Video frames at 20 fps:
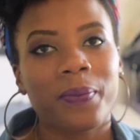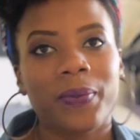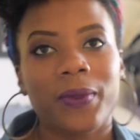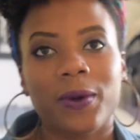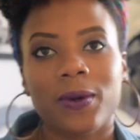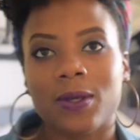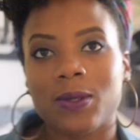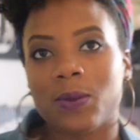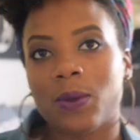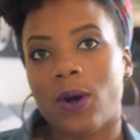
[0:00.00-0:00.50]

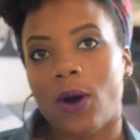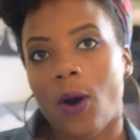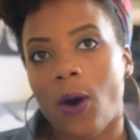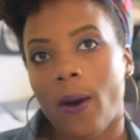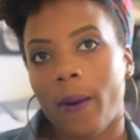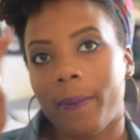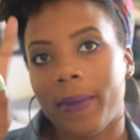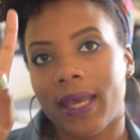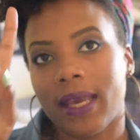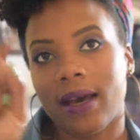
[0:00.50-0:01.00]
Those will
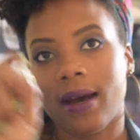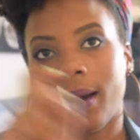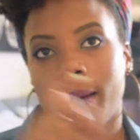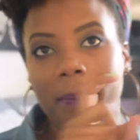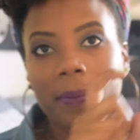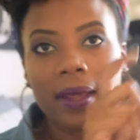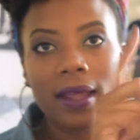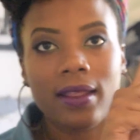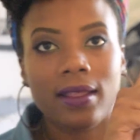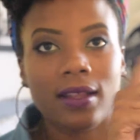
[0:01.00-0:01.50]
all be
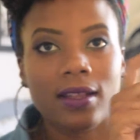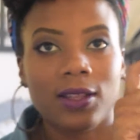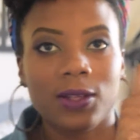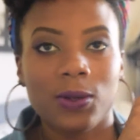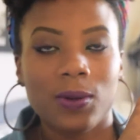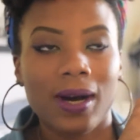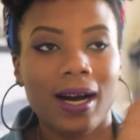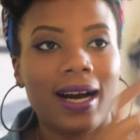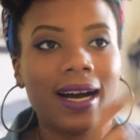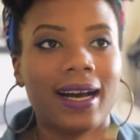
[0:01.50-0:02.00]
up in the
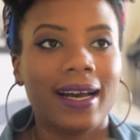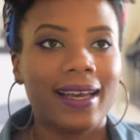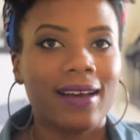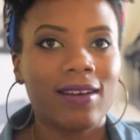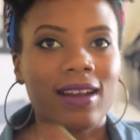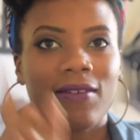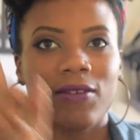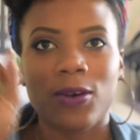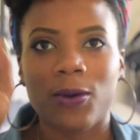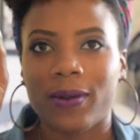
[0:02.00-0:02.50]
little eye. I
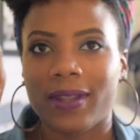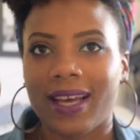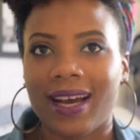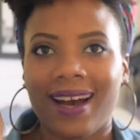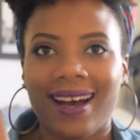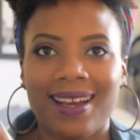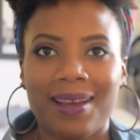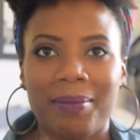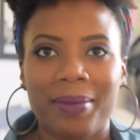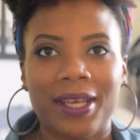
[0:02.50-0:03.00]
don't even know where the
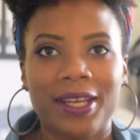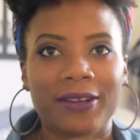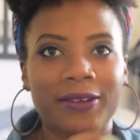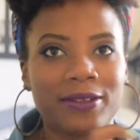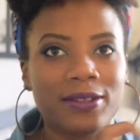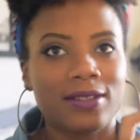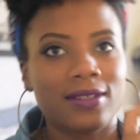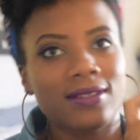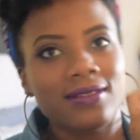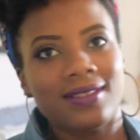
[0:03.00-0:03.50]
eye
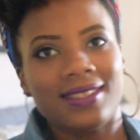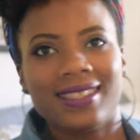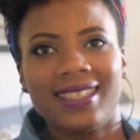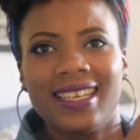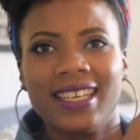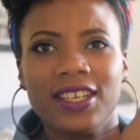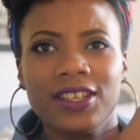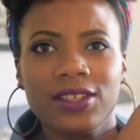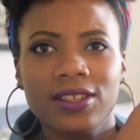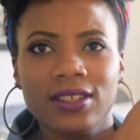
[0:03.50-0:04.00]
appears. Is
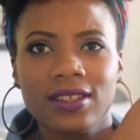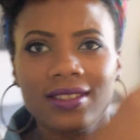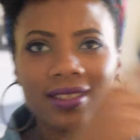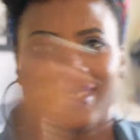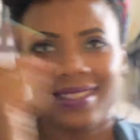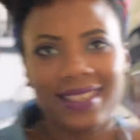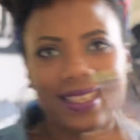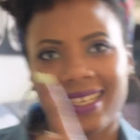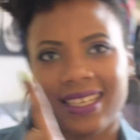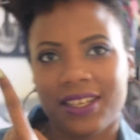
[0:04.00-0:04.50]
it here?
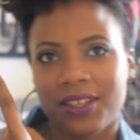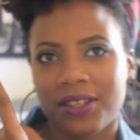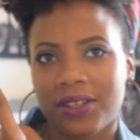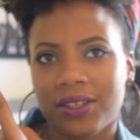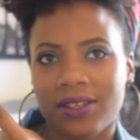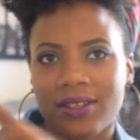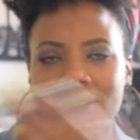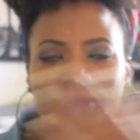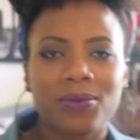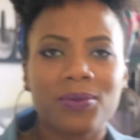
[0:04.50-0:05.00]
Is it
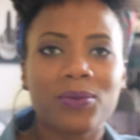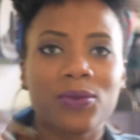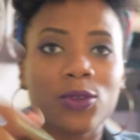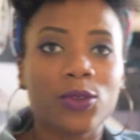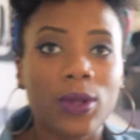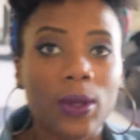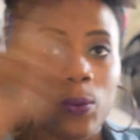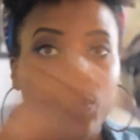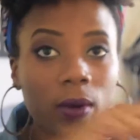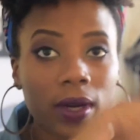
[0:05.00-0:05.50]
here?
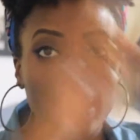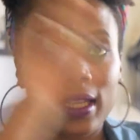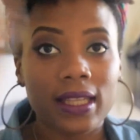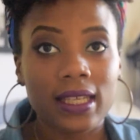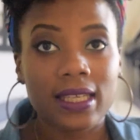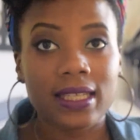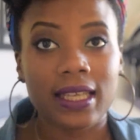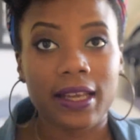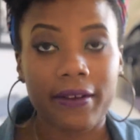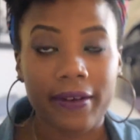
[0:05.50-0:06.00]
One of
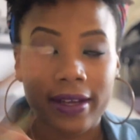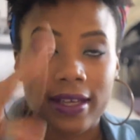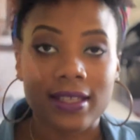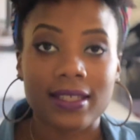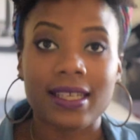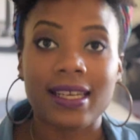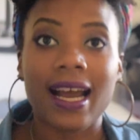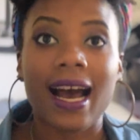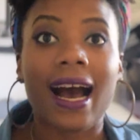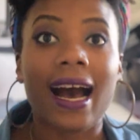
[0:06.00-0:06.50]
these
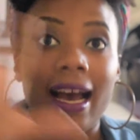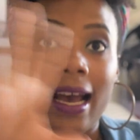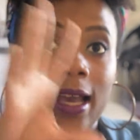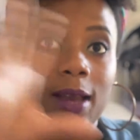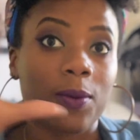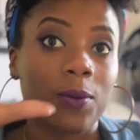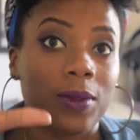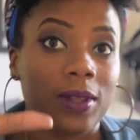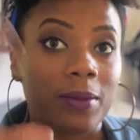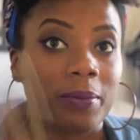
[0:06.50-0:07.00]
areas, an
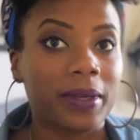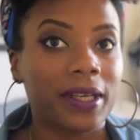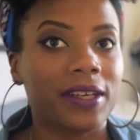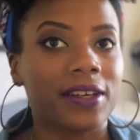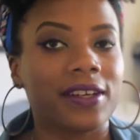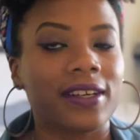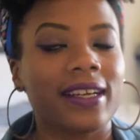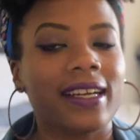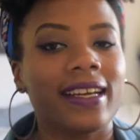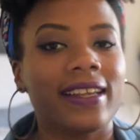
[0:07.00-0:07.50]
eye will
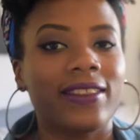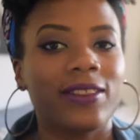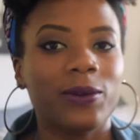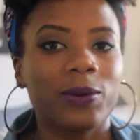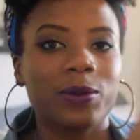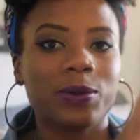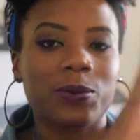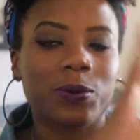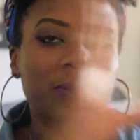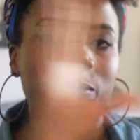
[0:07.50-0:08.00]
appear, and
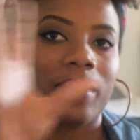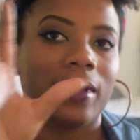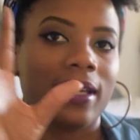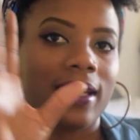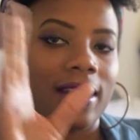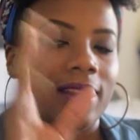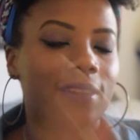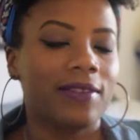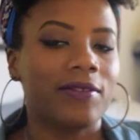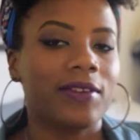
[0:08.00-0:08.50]
those will
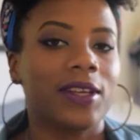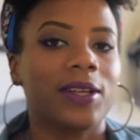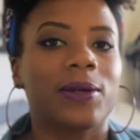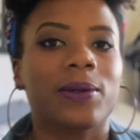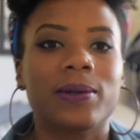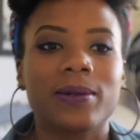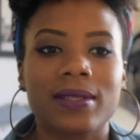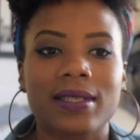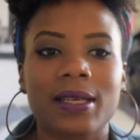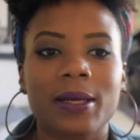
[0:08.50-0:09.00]
be the
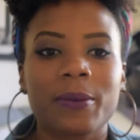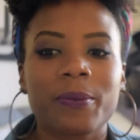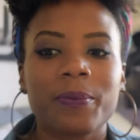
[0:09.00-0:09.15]
videos.